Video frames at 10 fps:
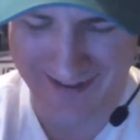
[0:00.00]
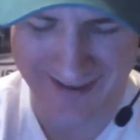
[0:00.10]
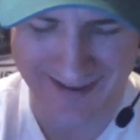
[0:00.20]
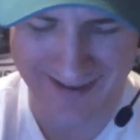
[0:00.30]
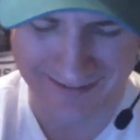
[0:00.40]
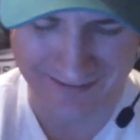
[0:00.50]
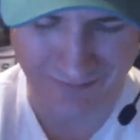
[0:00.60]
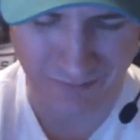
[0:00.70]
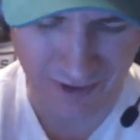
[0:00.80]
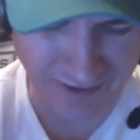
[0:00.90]
Haley and
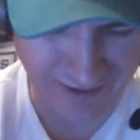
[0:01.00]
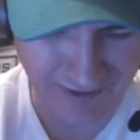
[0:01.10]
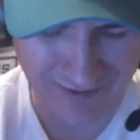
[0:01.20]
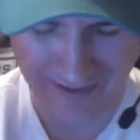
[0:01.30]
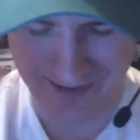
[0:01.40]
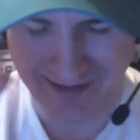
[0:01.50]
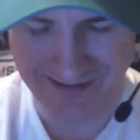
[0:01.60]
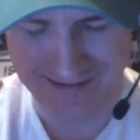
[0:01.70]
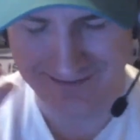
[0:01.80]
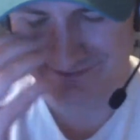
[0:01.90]
Bodker. Like,
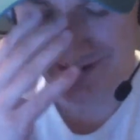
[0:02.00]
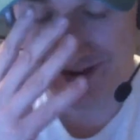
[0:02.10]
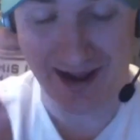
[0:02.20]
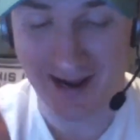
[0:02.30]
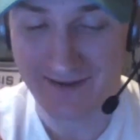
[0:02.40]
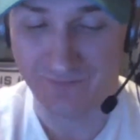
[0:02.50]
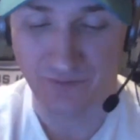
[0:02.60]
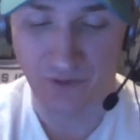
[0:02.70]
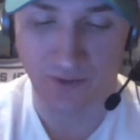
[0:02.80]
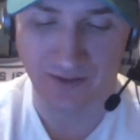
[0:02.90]
I have
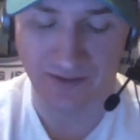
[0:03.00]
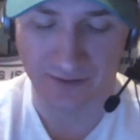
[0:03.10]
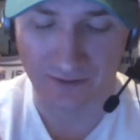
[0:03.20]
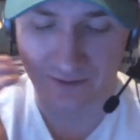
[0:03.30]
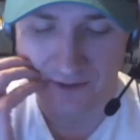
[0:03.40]
no idea.